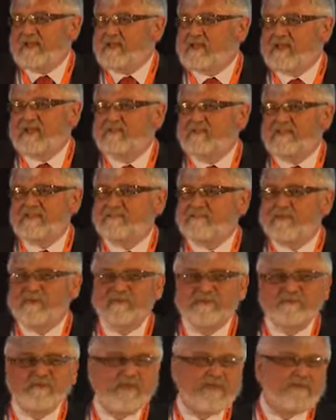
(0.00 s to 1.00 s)
cut these
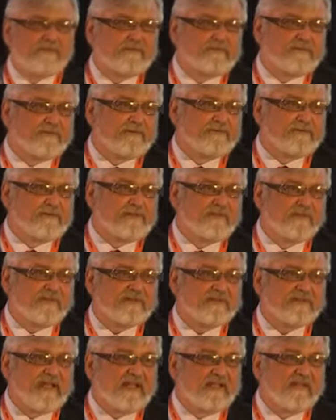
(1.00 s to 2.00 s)
bills by even
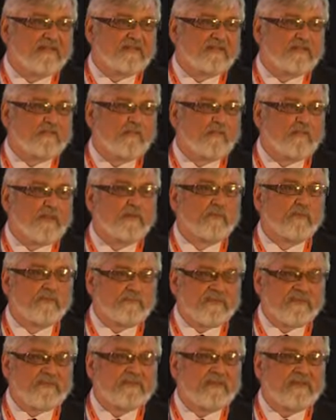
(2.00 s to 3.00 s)
15%, we will
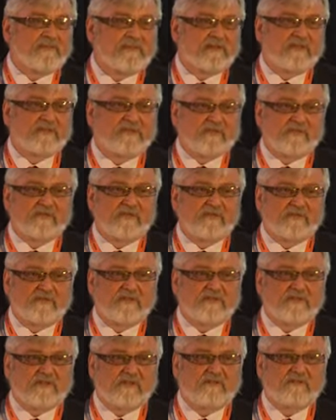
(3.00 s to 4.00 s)
be saving
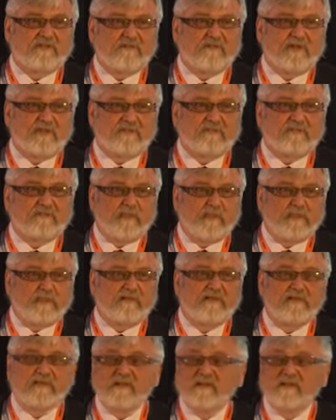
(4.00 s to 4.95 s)
institutions huge amounts of money.